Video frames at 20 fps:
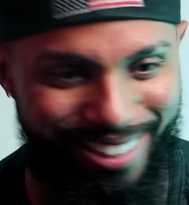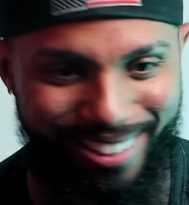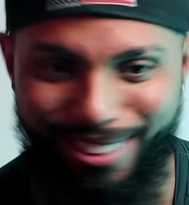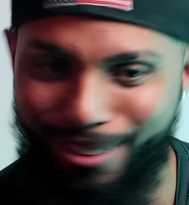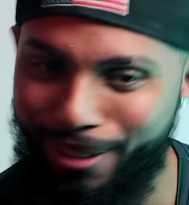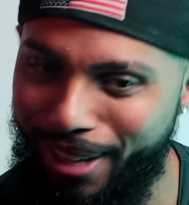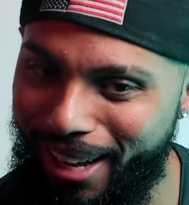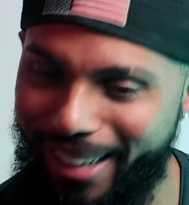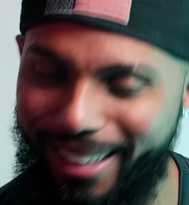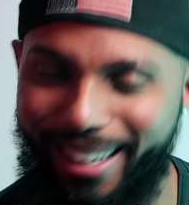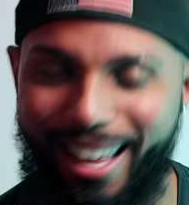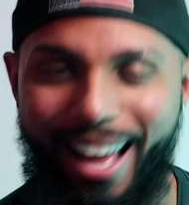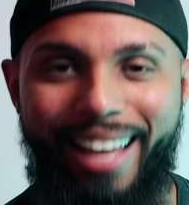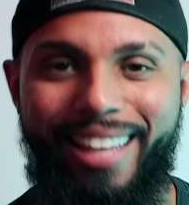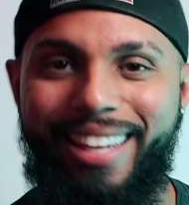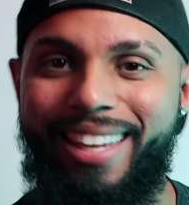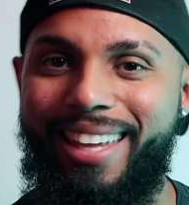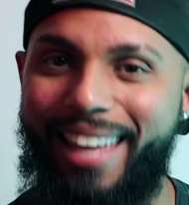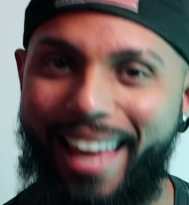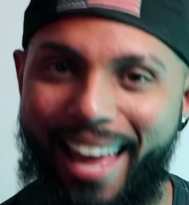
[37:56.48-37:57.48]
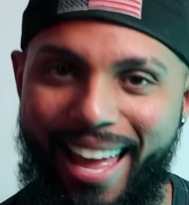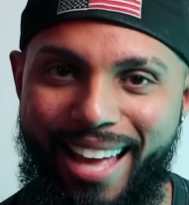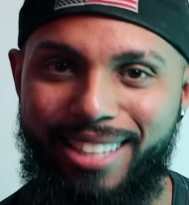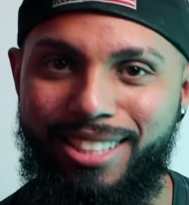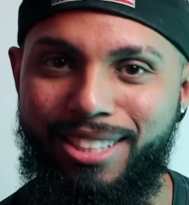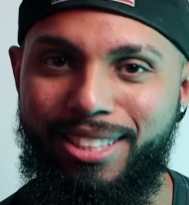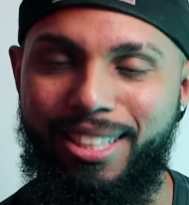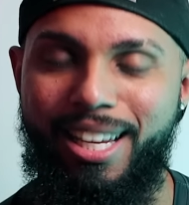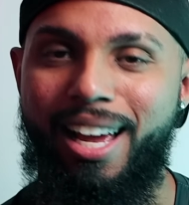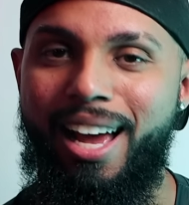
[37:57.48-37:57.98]
I
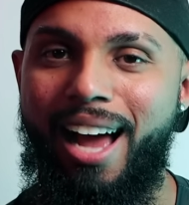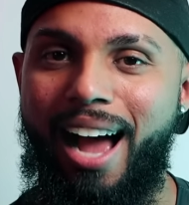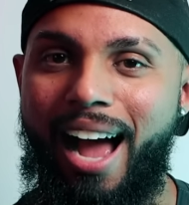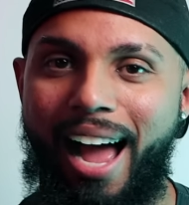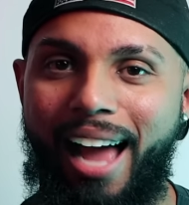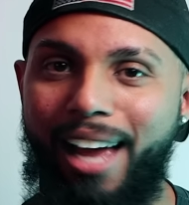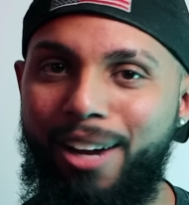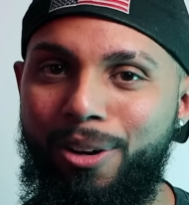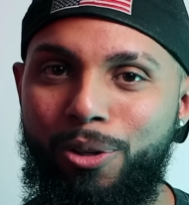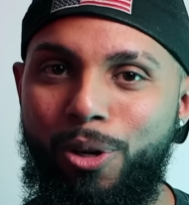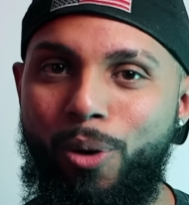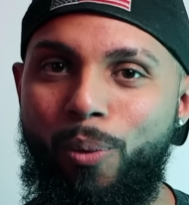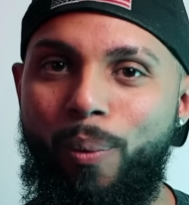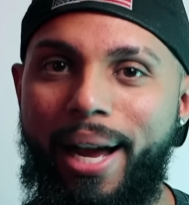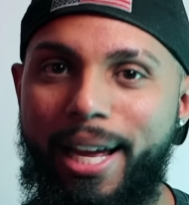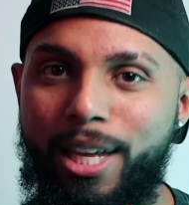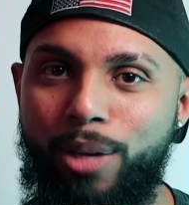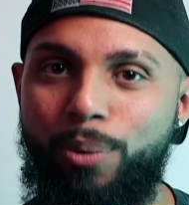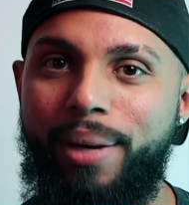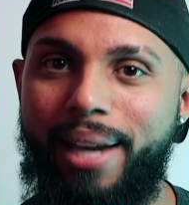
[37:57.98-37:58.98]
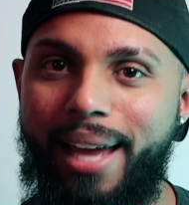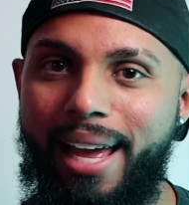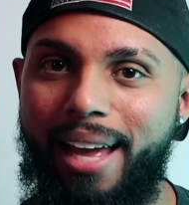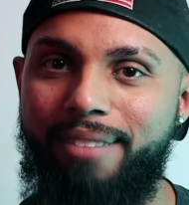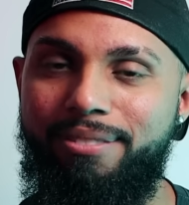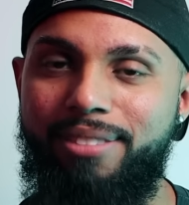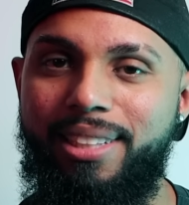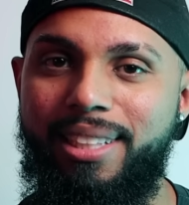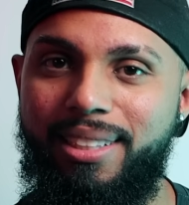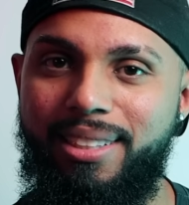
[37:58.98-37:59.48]
guess, I don't know why you would
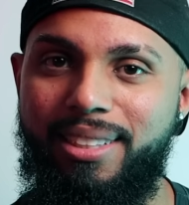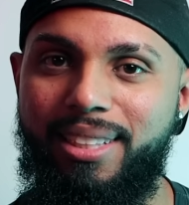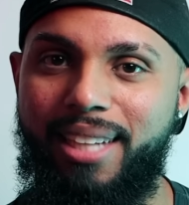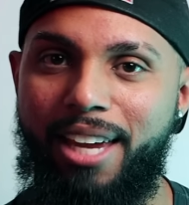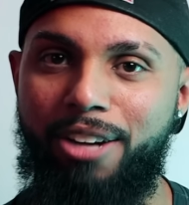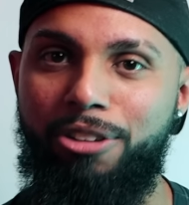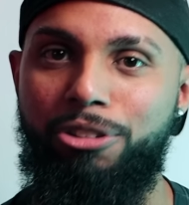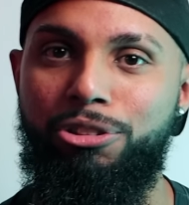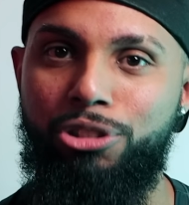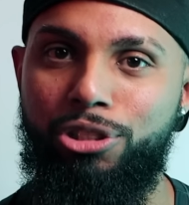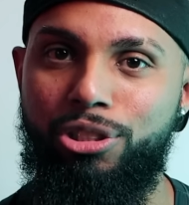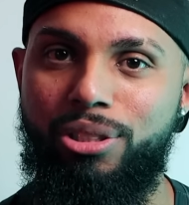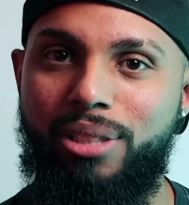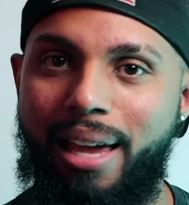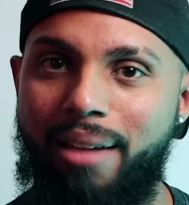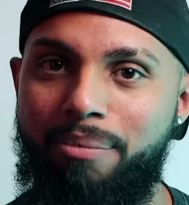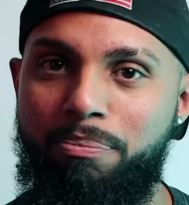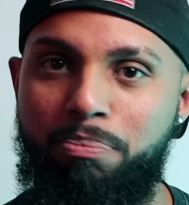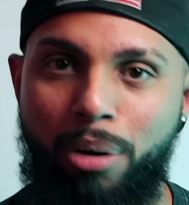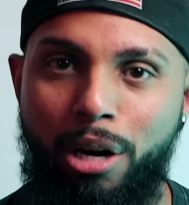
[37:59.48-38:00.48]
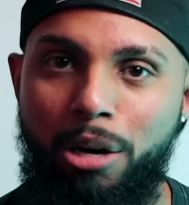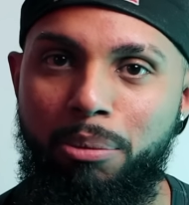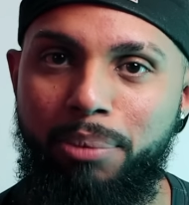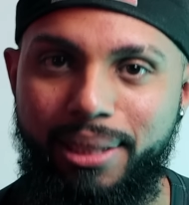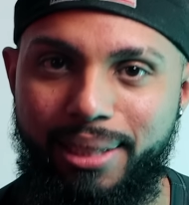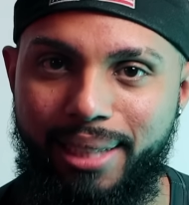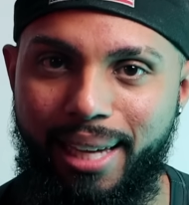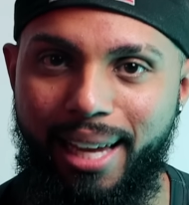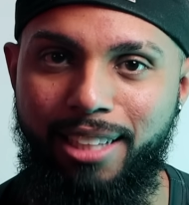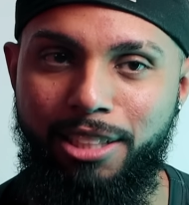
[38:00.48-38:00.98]
have these characters have
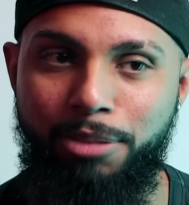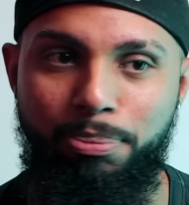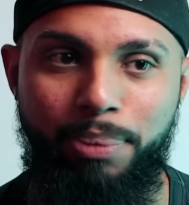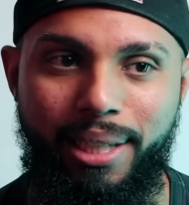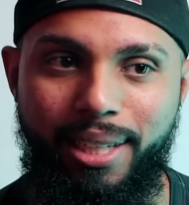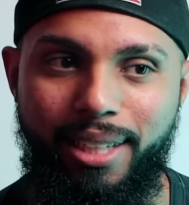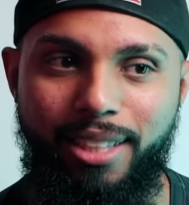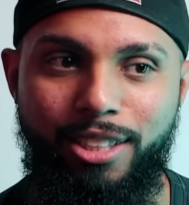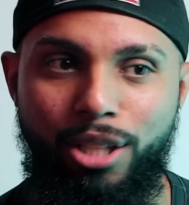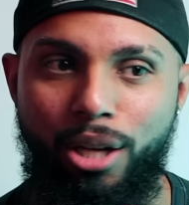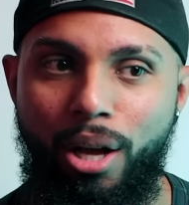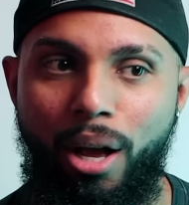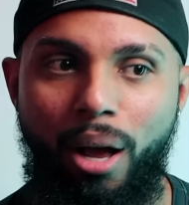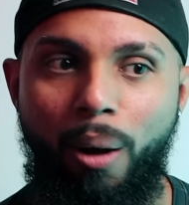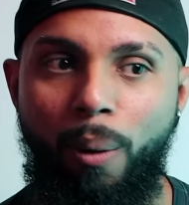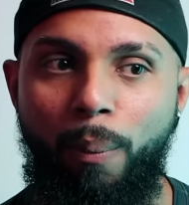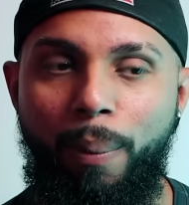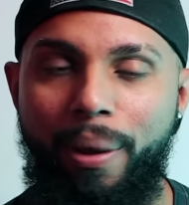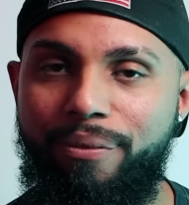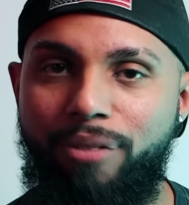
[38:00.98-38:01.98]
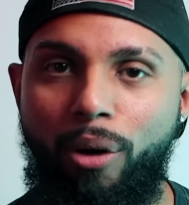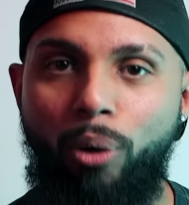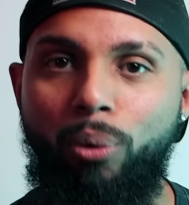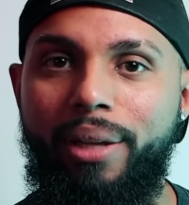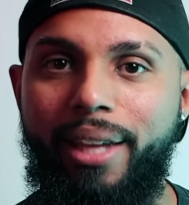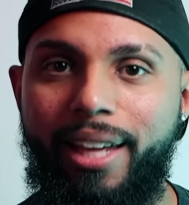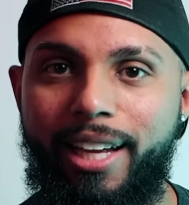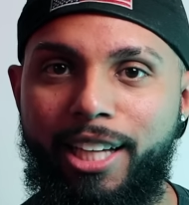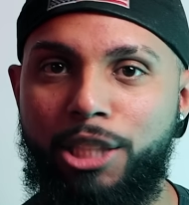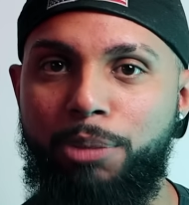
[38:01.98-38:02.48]
permadeaths, because we've
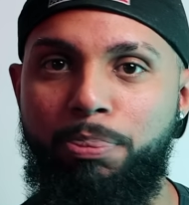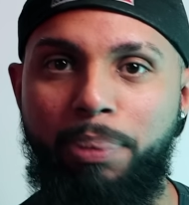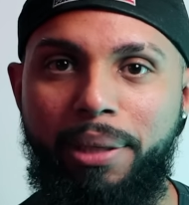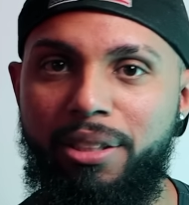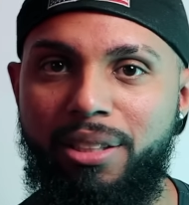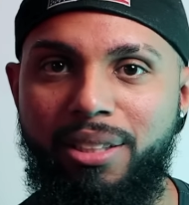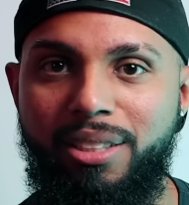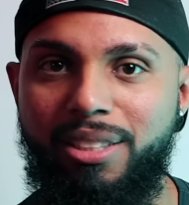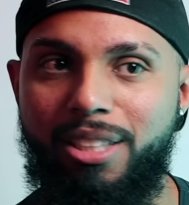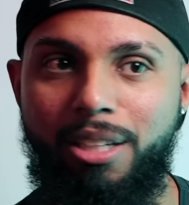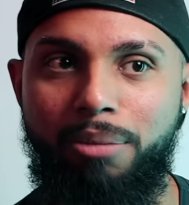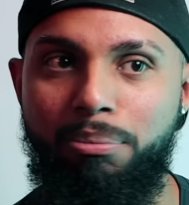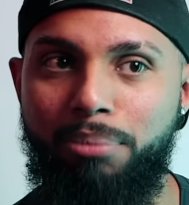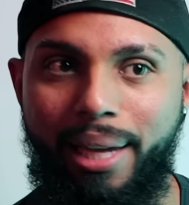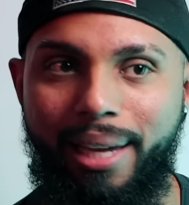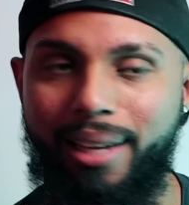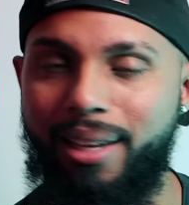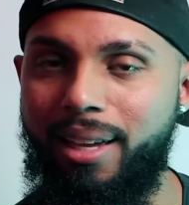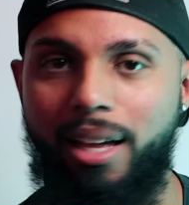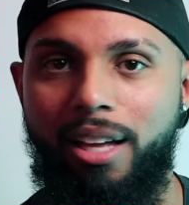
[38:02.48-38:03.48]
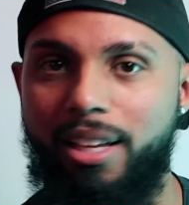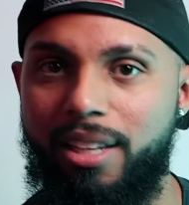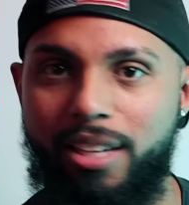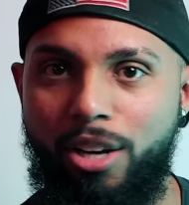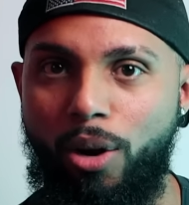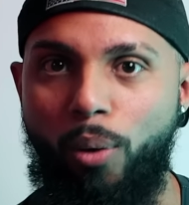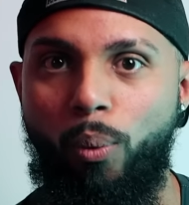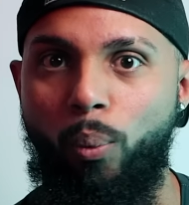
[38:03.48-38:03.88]
only experienced them like, you know,